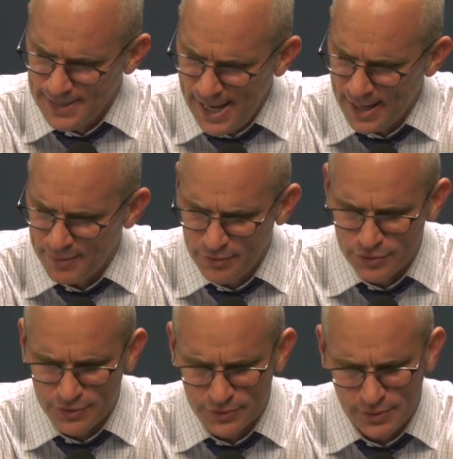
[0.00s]
Yeah, I mean, he
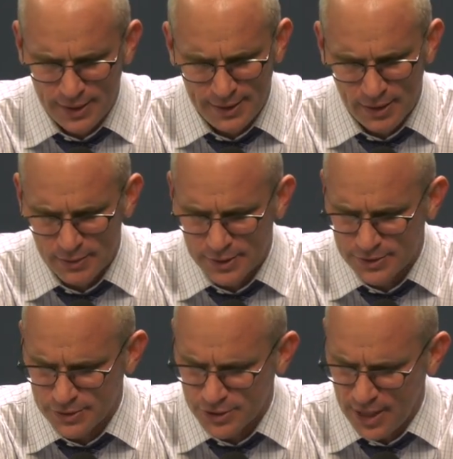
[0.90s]
was,
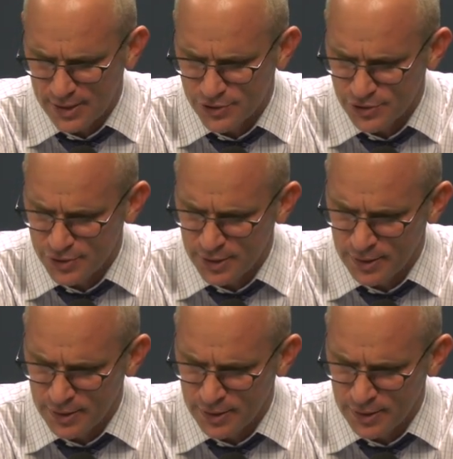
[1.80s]
Josh,